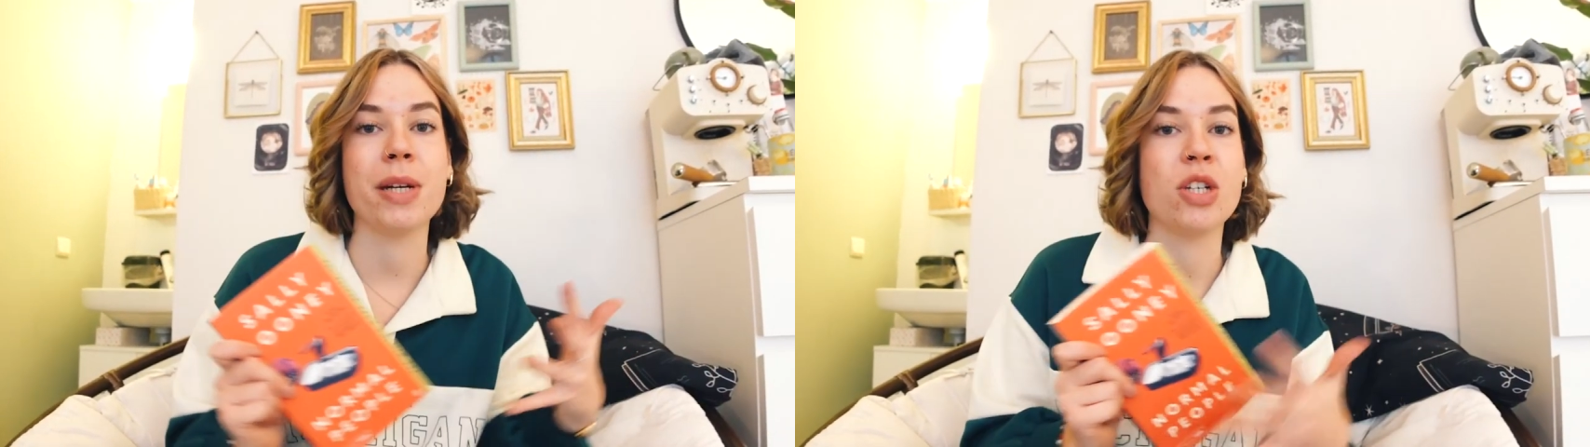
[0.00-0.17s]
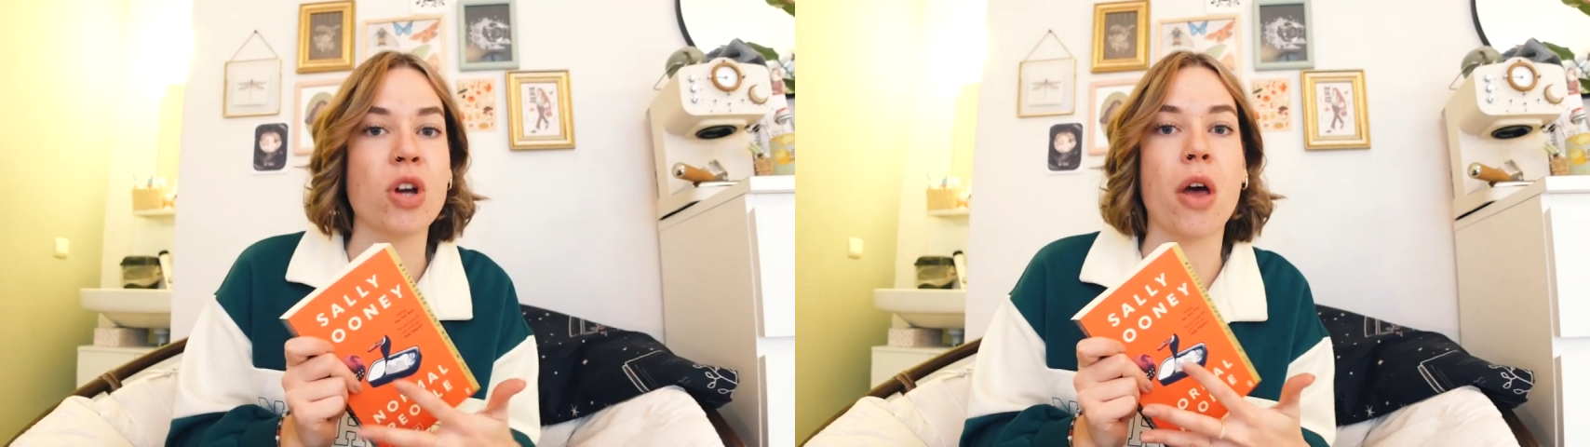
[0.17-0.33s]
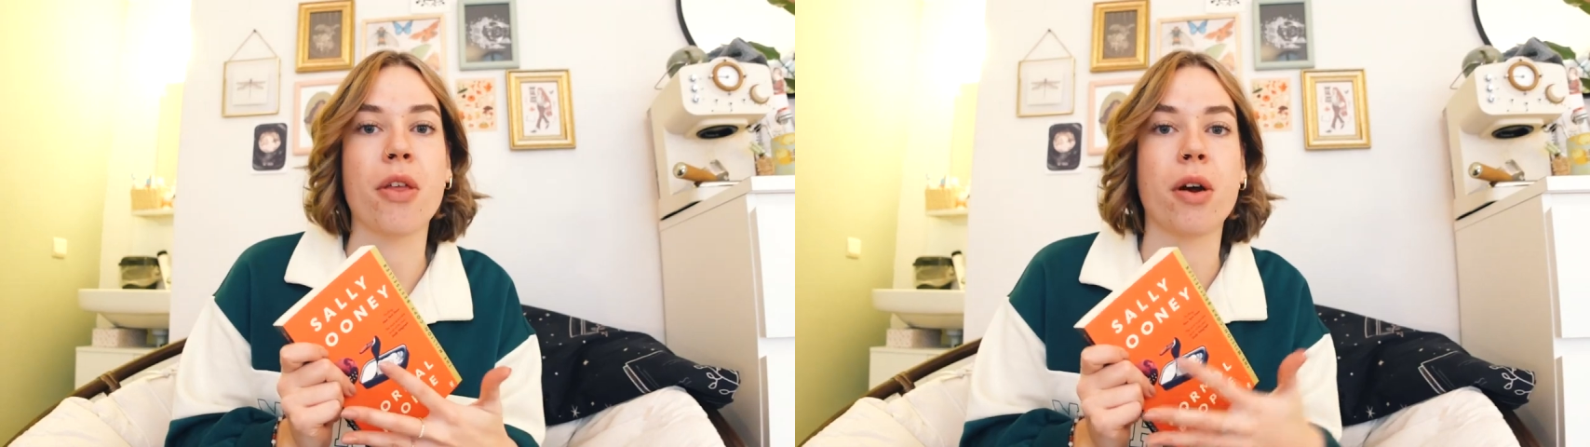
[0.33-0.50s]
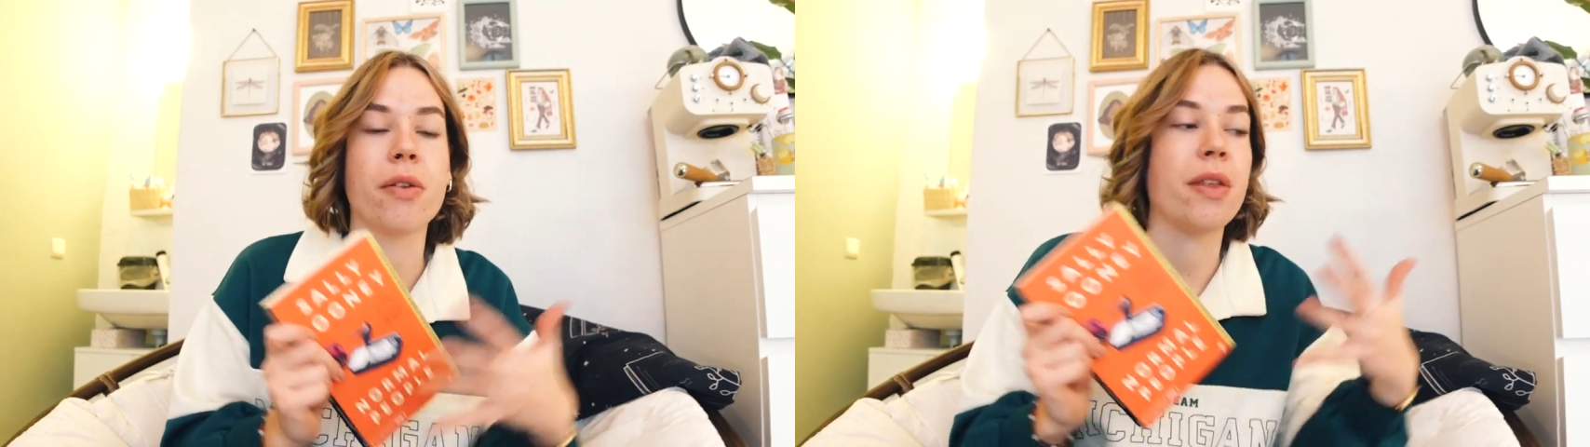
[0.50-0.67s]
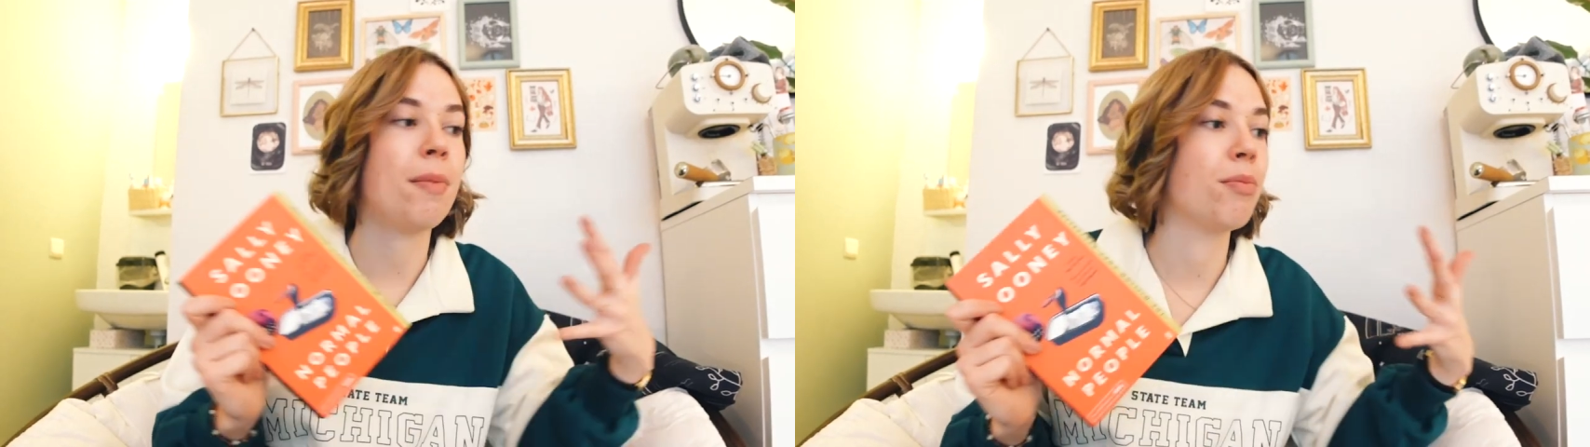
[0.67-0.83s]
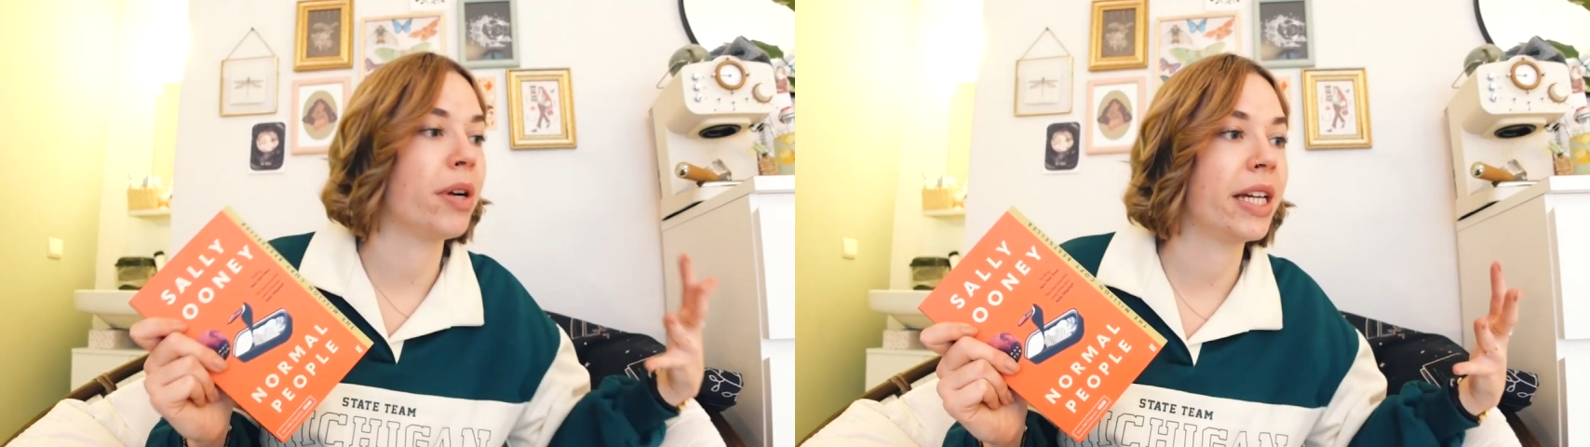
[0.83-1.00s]
each other,
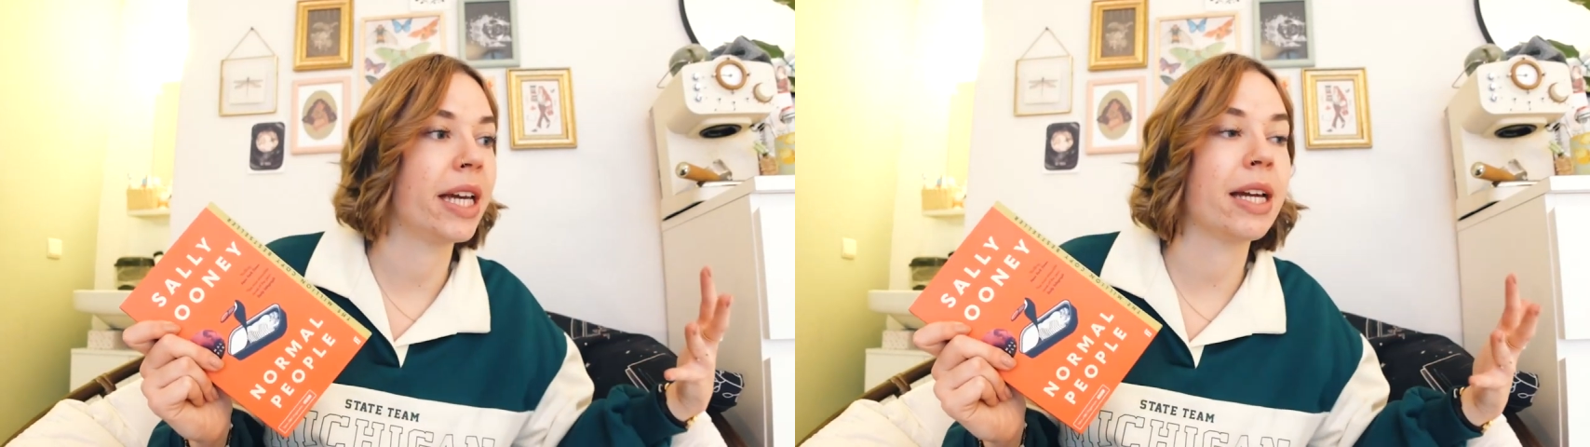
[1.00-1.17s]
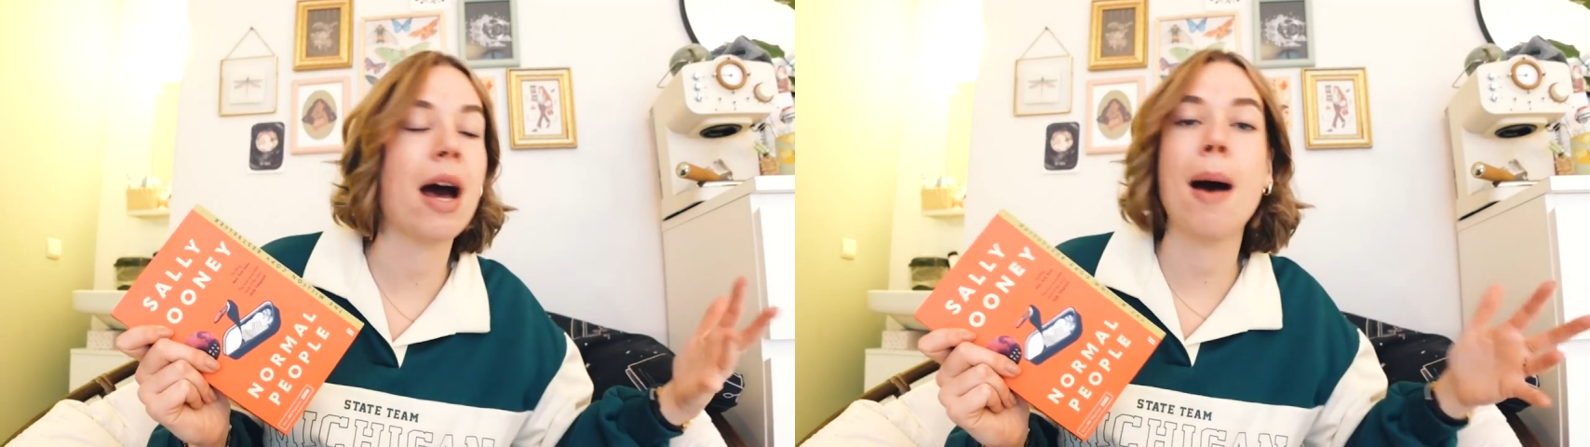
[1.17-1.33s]
them breaking